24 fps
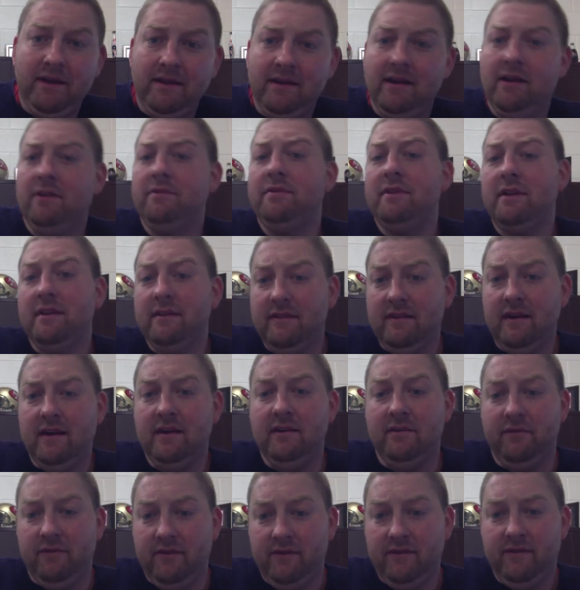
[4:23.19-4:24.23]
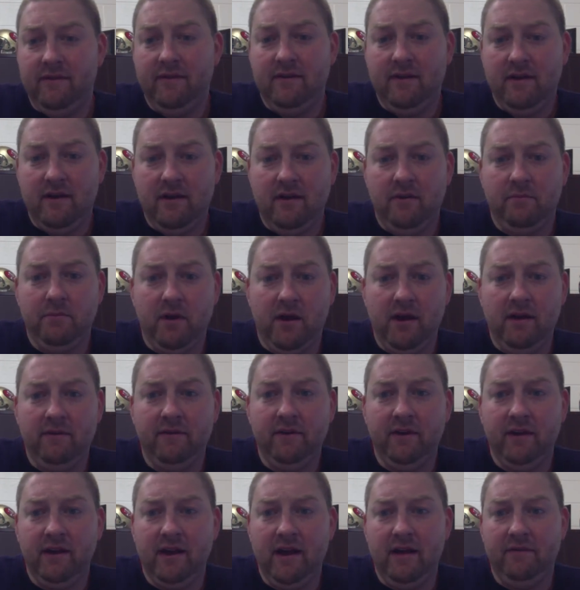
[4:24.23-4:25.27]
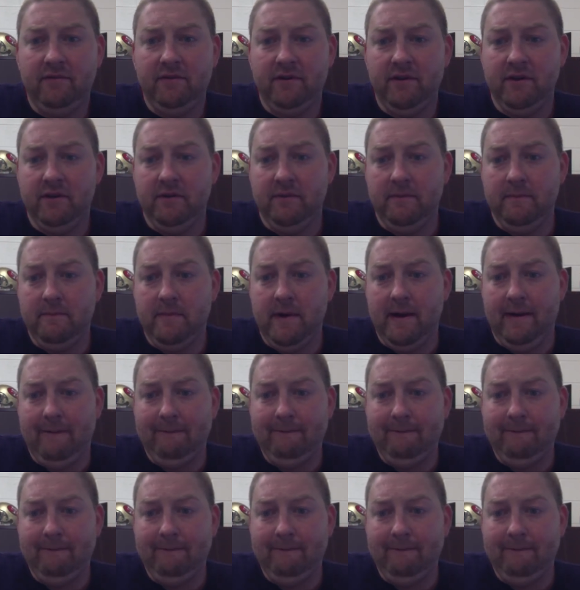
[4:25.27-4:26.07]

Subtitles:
and healthy and safe. Hope y'all have a good afternoon. Bye.